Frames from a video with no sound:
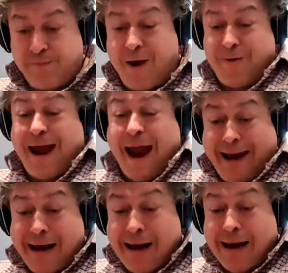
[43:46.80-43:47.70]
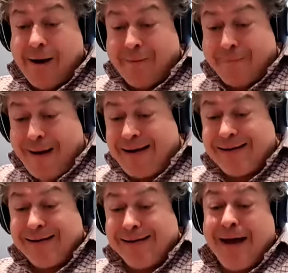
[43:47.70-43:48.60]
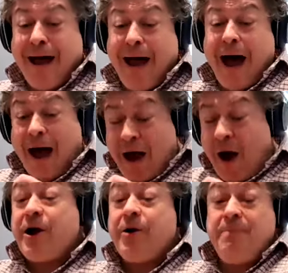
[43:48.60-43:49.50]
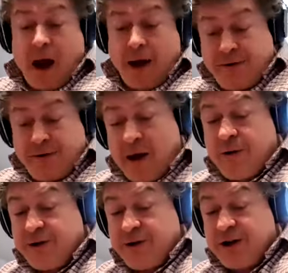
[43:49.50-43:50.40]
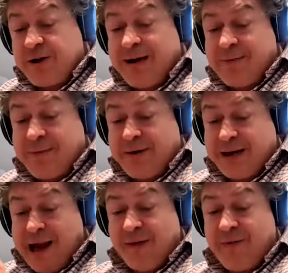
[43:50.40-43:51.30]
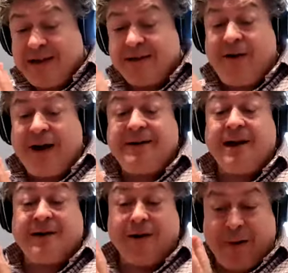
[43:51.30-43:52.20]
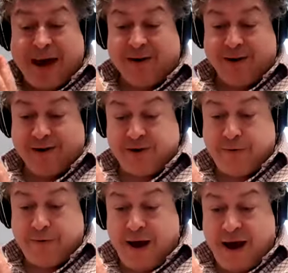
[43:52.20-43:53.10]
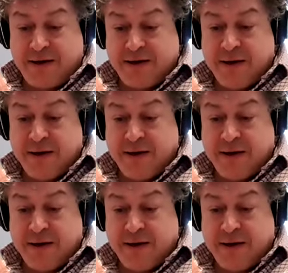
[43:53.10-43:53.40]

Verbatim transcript: Okay, right? Uh, now, I don't mean, I, now, just to be clear, this is a very delicate balance, right?